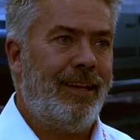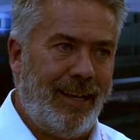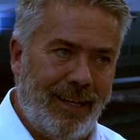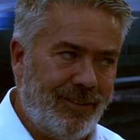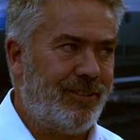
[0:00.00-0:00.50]

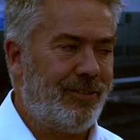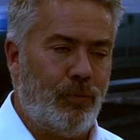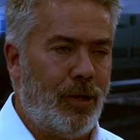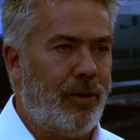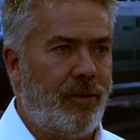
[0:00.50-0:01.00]
is
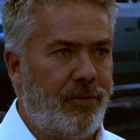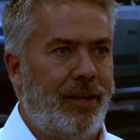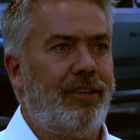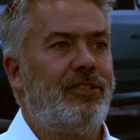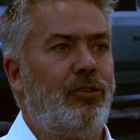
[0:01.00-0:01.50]
one of the
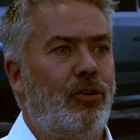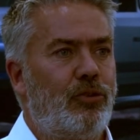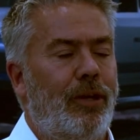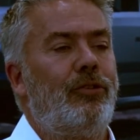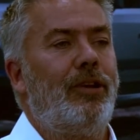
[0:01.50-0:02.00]
things that you're
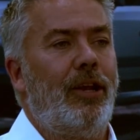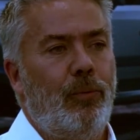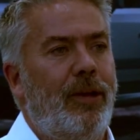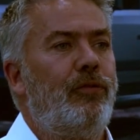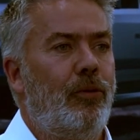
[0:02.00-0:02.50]
trying to get
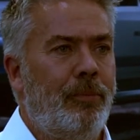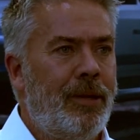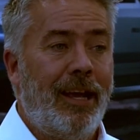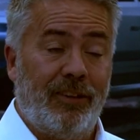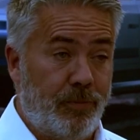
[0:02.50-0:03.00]
away from
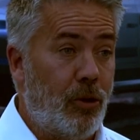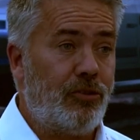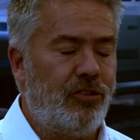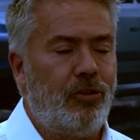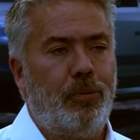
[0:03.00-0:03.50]
as
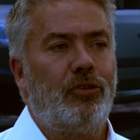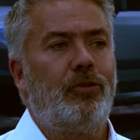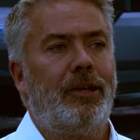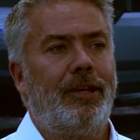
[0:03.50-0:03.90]
much as you possibly